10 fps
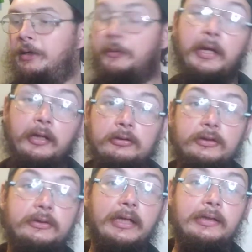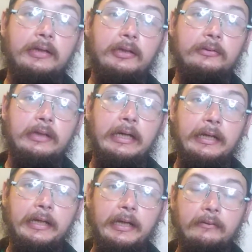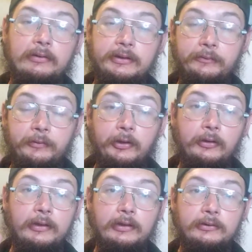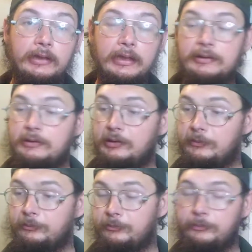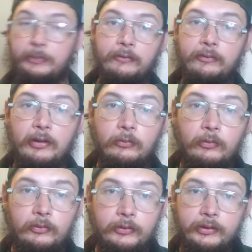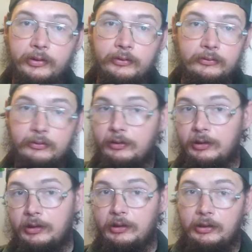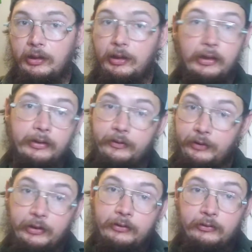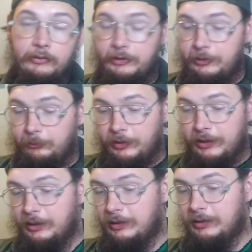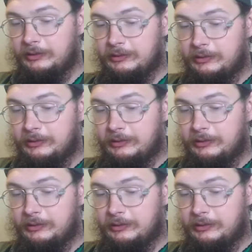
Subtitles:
They do stink though, the high heavens. If you do use these, be fair warned, they're going to end up breaking, because